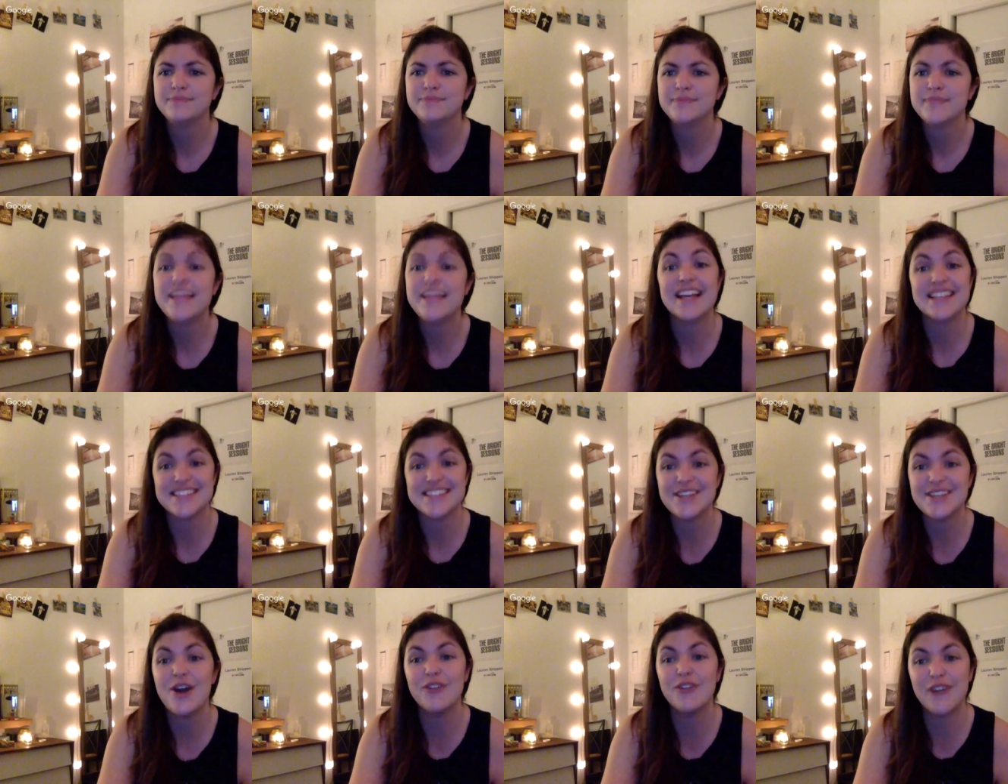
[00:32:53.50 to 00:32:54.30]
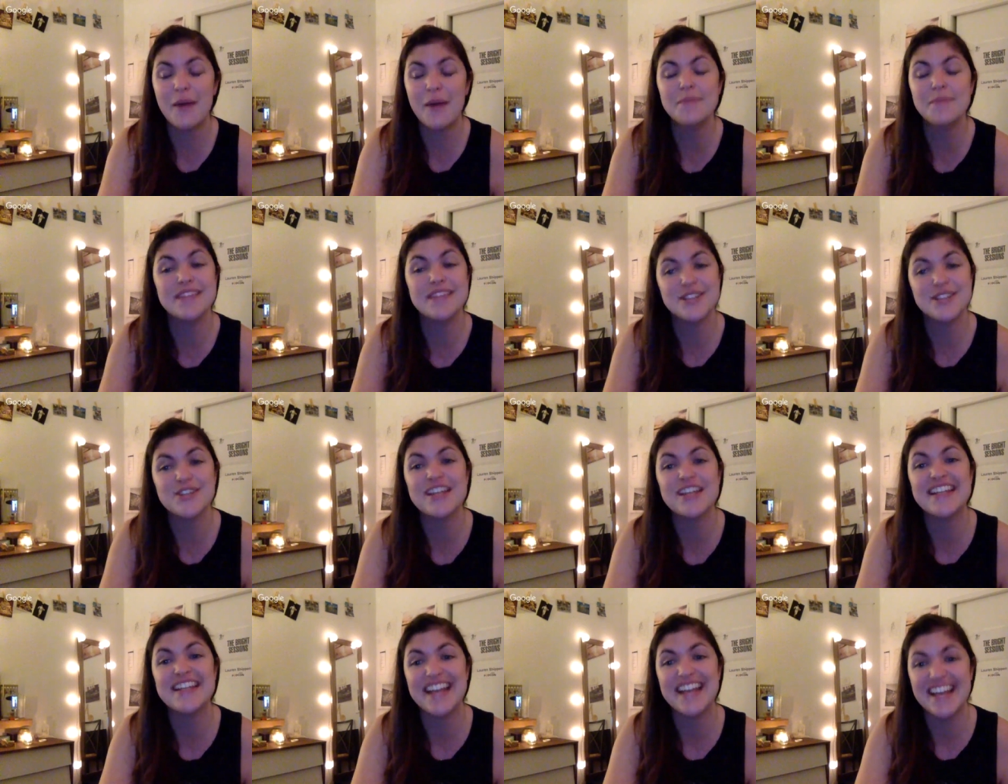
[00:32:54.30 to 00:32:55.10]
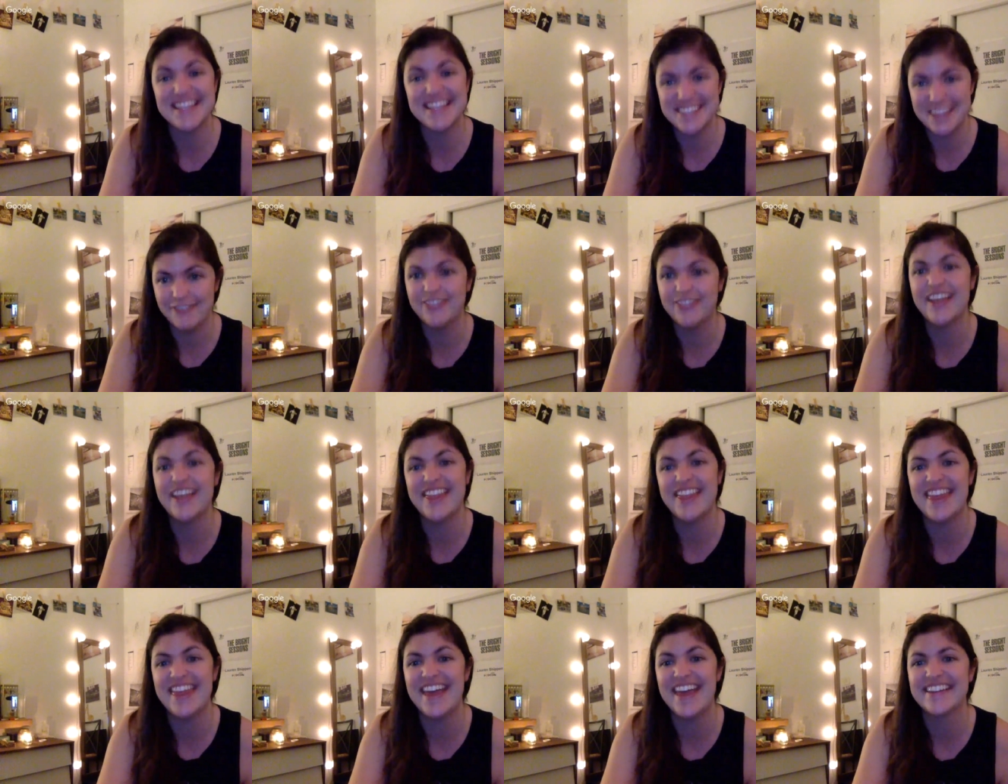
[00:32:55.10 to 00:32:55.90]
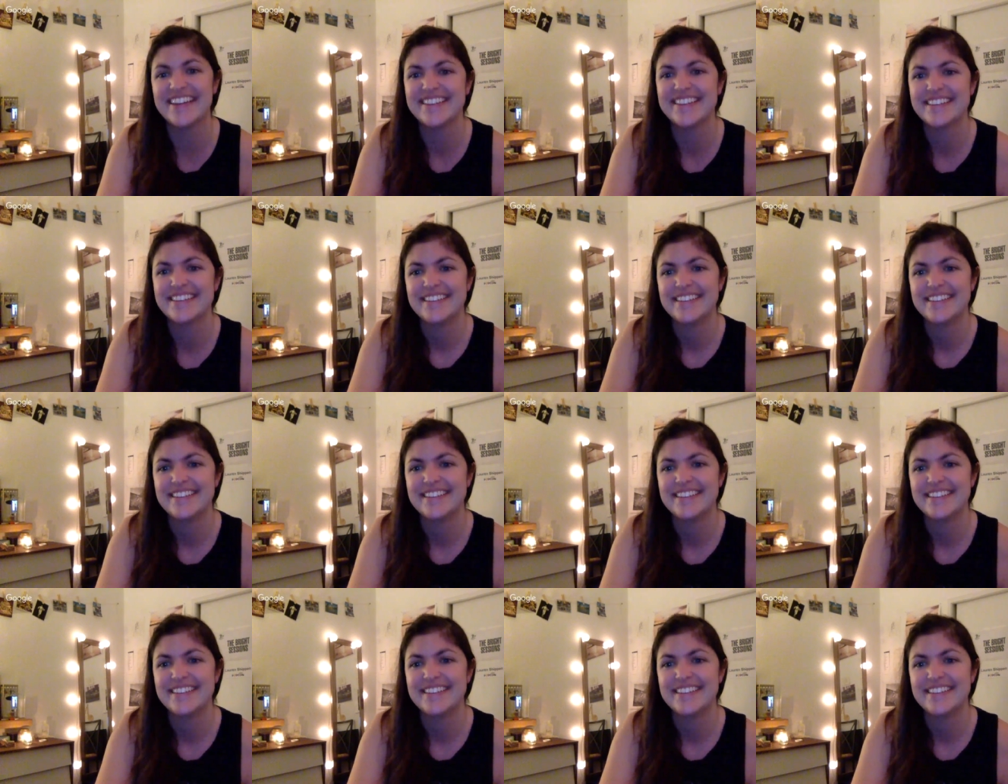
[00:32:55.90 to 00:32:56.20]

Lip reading: Yes, overcompensation is definitely a thing.